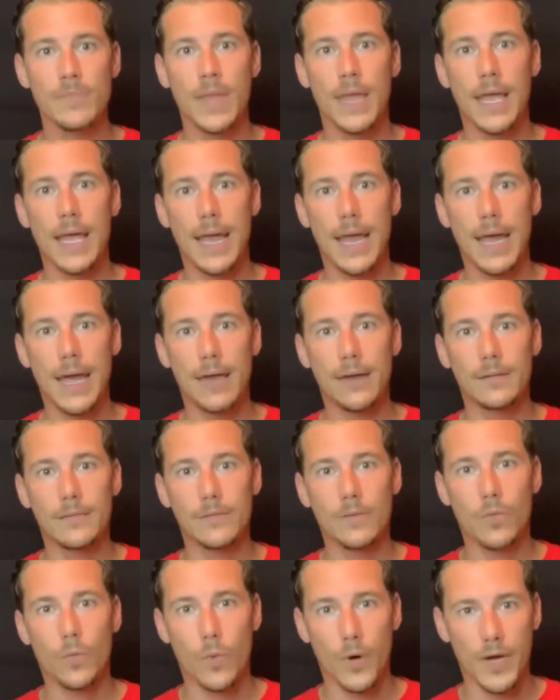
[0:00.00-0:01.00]

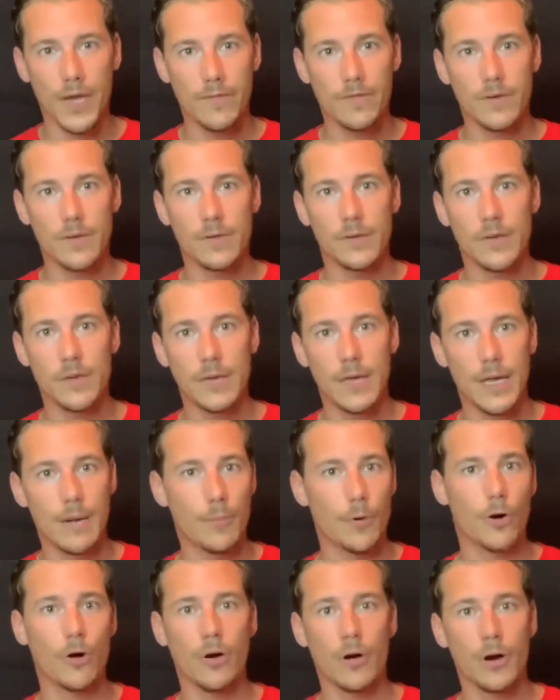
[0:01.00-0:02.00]
and we're giving
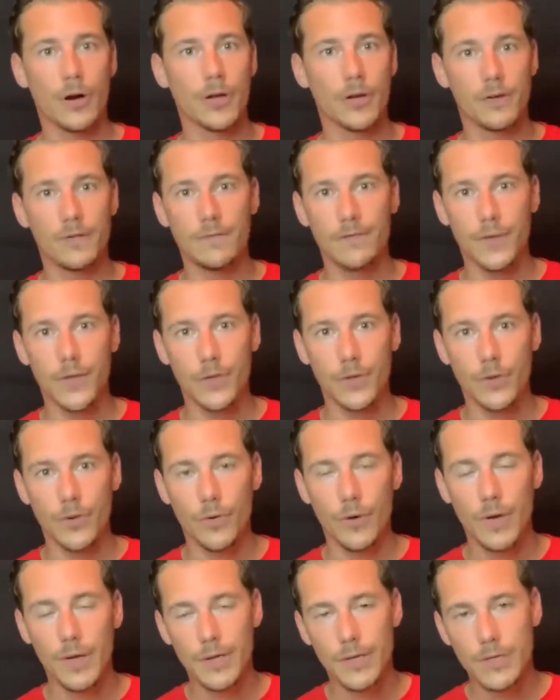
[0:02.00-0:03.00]
him or her a good
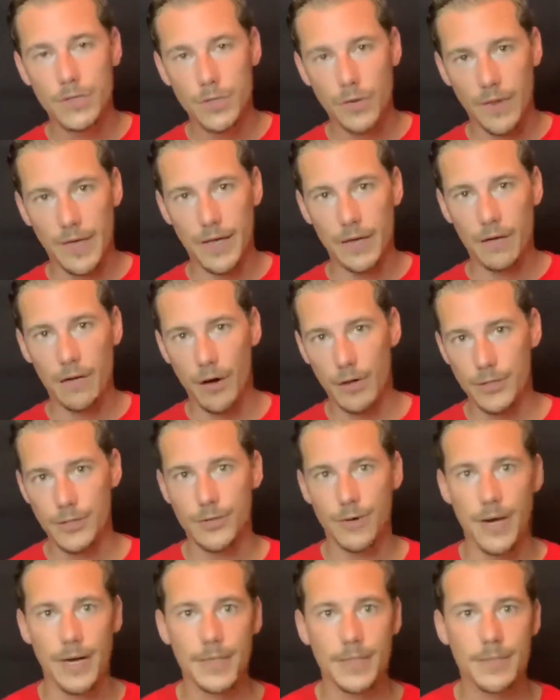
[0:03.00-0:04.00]
view so they can call
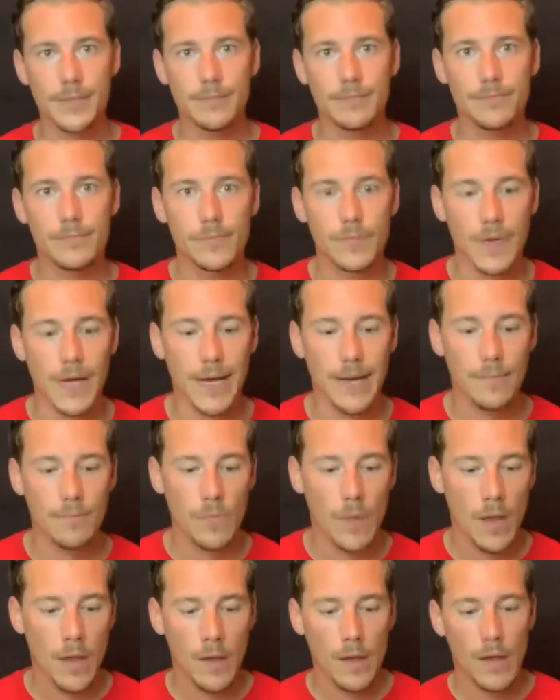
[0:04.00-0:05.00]
strikes. Okay,
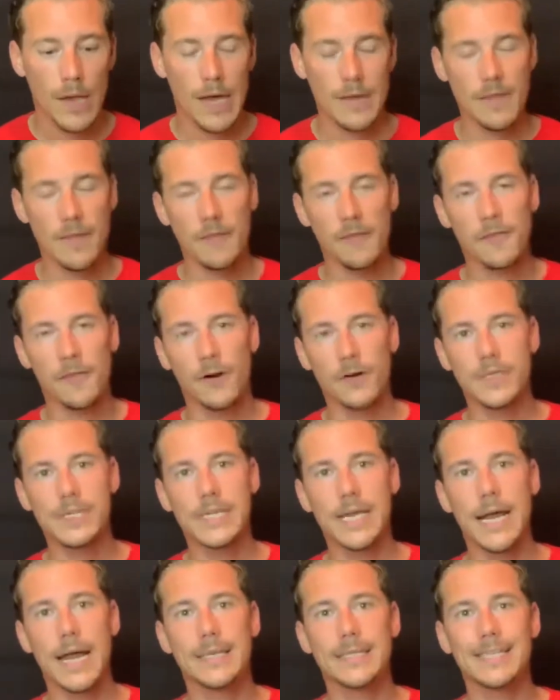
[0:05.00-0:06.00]
and then the third
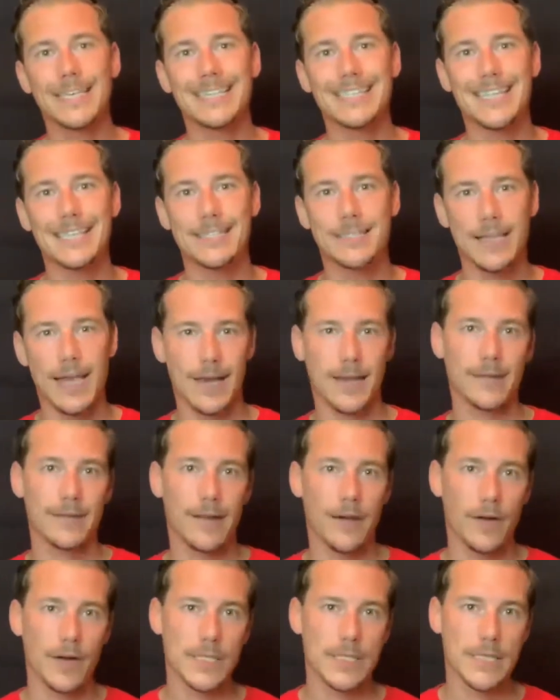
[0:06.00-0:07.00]
stance is the
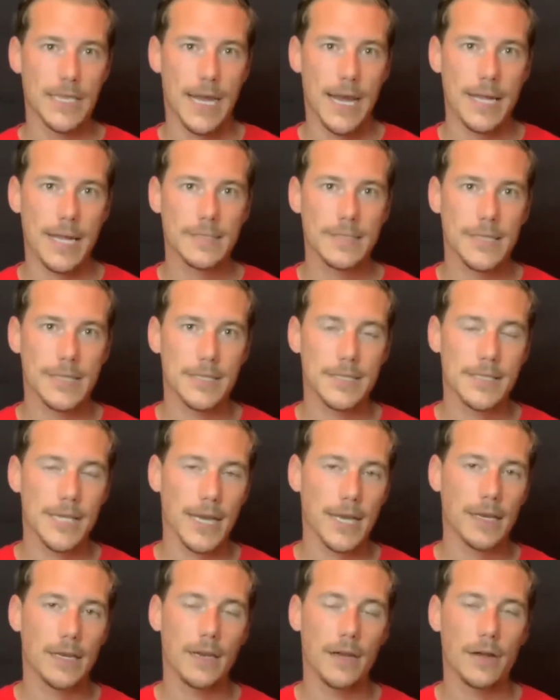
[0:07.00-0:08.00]
secondary stance, and the
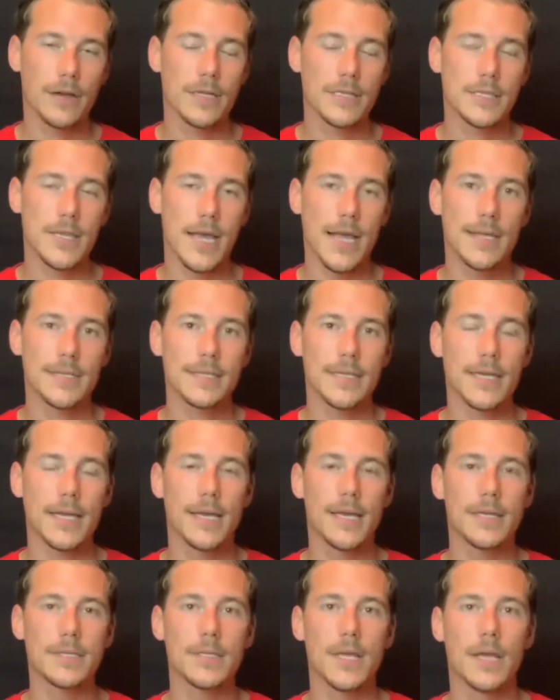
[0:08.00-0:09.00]
secondary stance
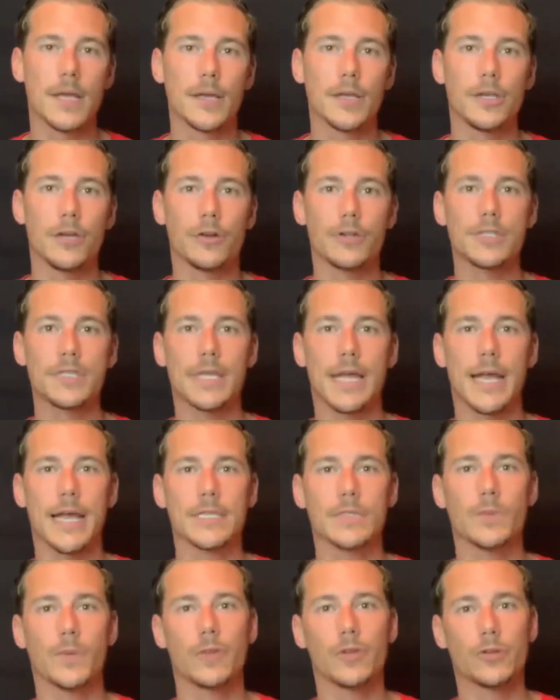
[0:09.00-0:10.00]
is your
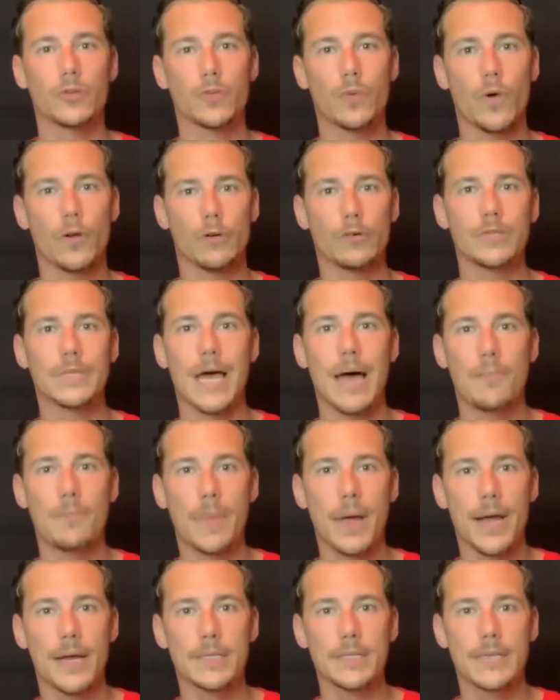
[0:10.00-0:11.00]
stance when there's runners on
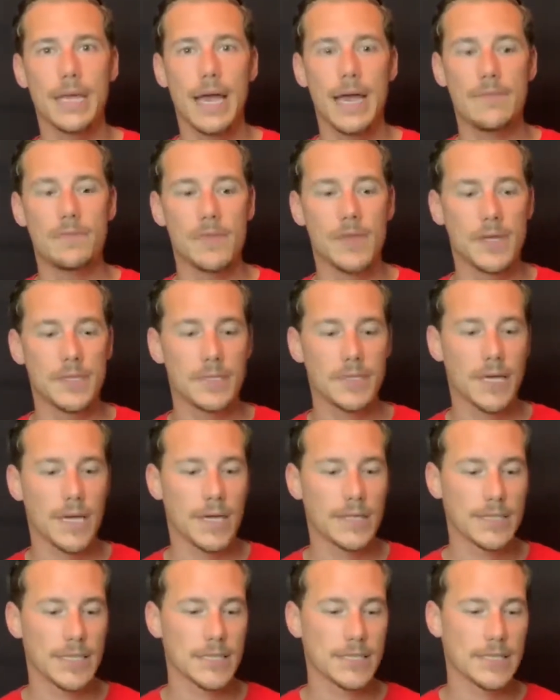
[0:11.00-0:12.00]
base, and this
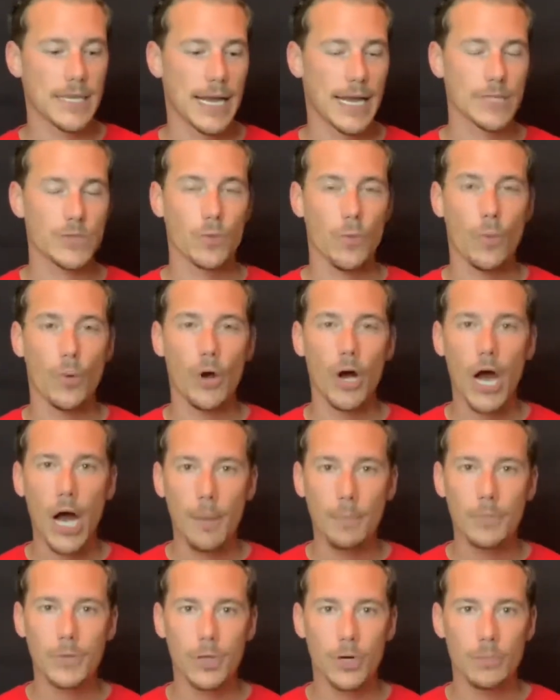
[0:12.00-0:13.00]
is a stance where we're
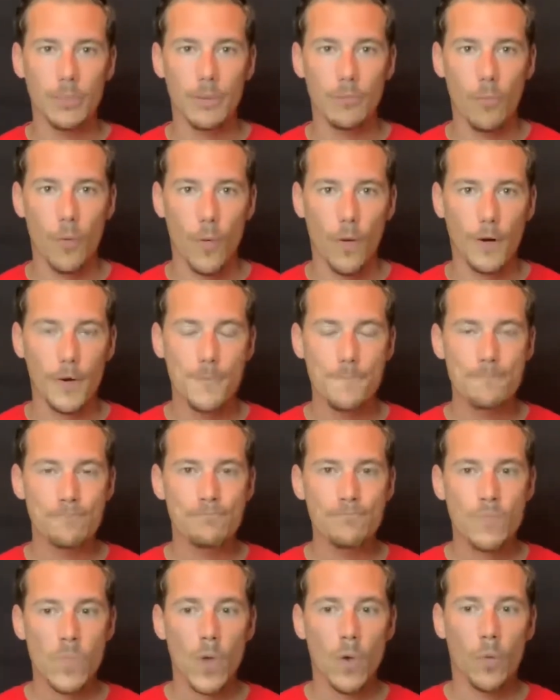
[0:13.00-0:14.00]
up a little bit more,
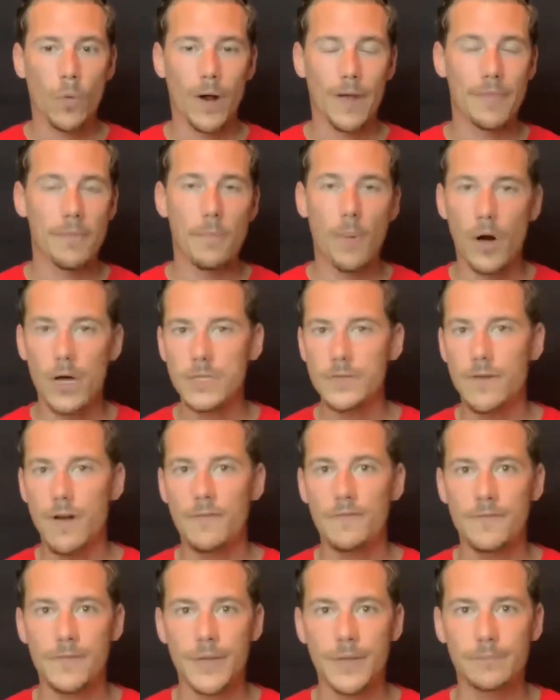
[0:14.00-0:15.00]
we're on the balls of
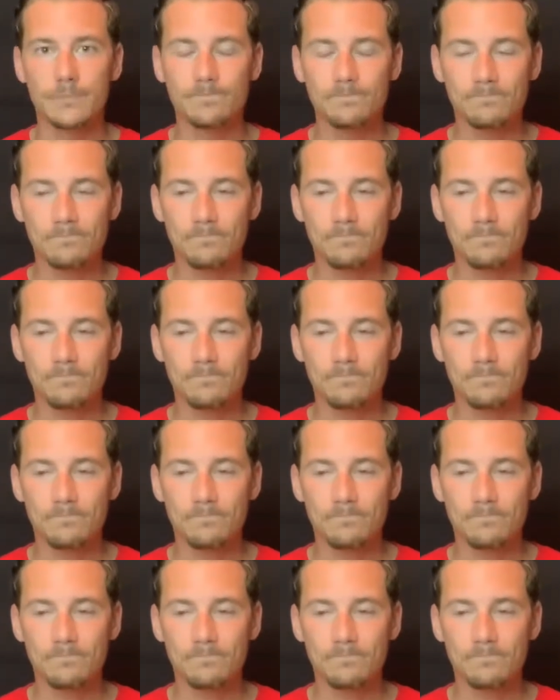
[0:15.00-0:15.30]
our feet,